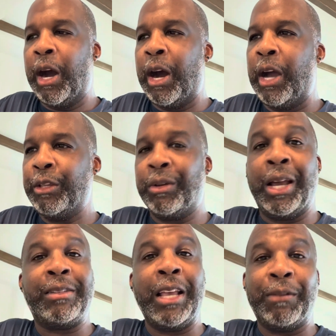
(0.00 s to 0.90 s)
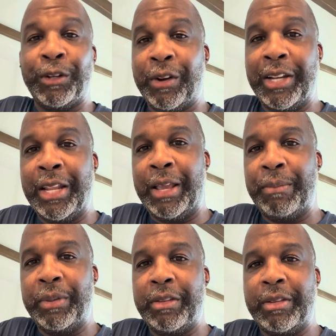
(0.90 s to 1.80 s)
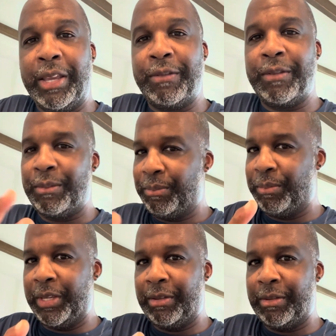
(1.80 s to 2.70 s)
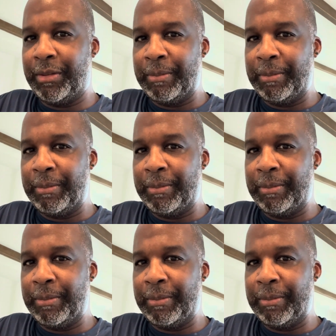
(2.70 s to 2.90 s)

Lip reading: You guys have a great day and be safe. Peace.